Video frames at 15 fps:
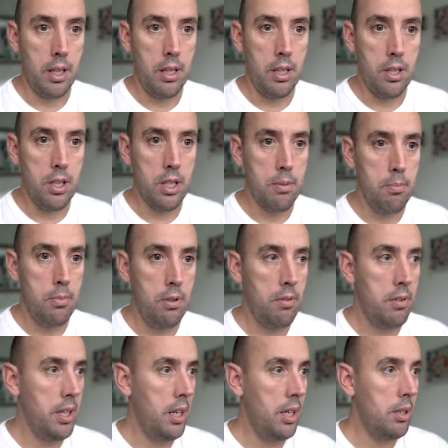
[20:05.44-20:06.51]
Let's
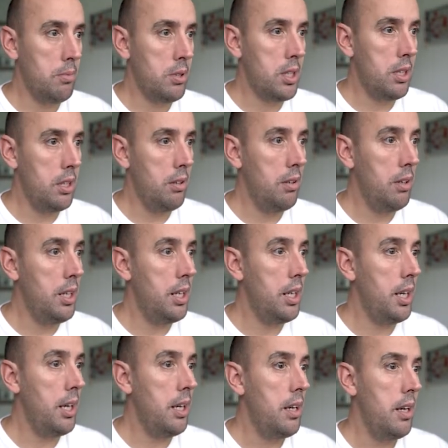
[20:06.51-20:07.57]
move that up
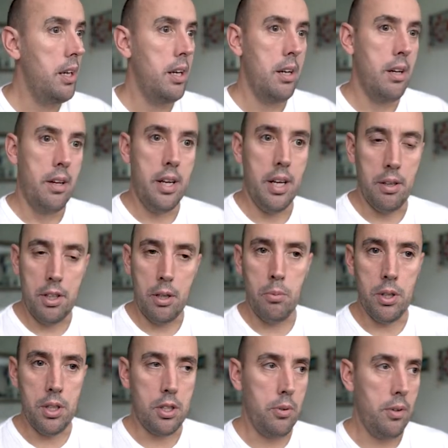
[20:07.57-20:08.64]
slightly. Now I don't
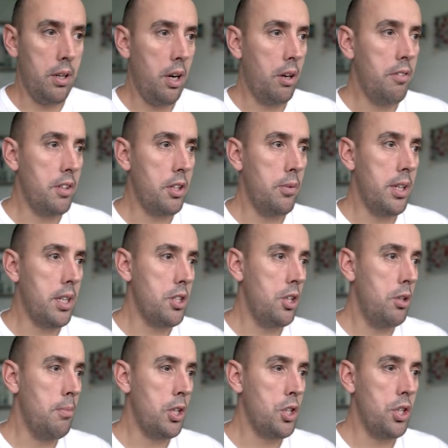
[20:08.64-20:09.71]
want to overdo it too
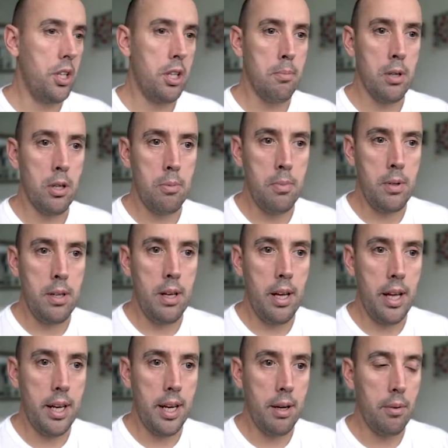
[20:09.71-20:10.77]
much at the moment.
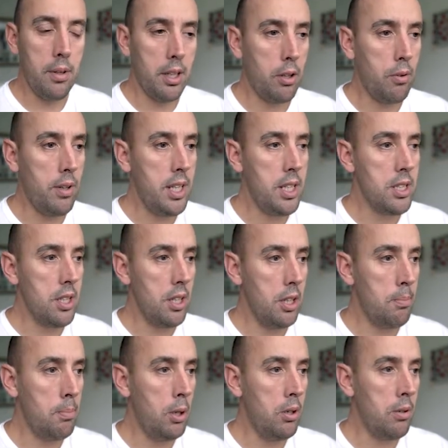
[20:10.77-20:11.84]
And now the greens at the
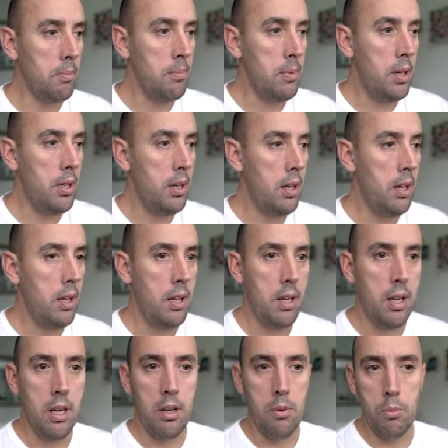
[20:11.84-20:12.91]
bottom,
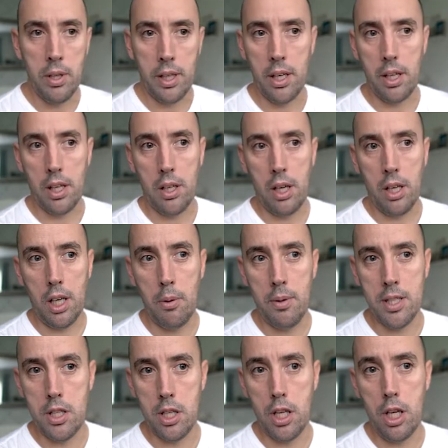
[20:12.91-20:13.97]
we're going to go
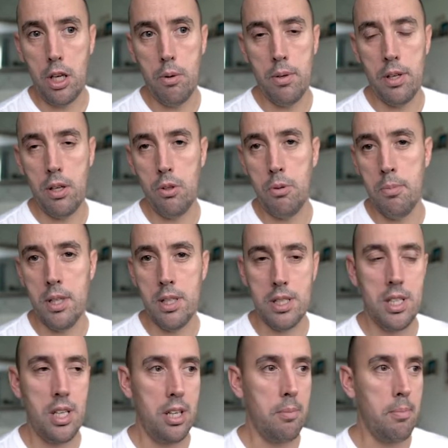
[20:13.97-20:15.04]
into hue and luminance
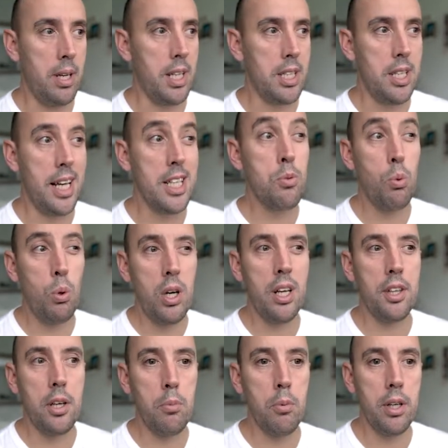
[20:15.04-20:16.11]
in a minute. So that's why I
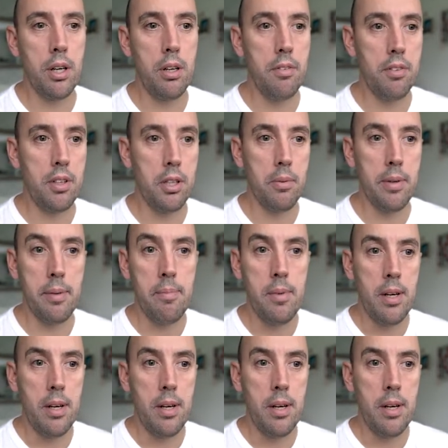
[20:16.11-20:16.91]
don't want to overdo it.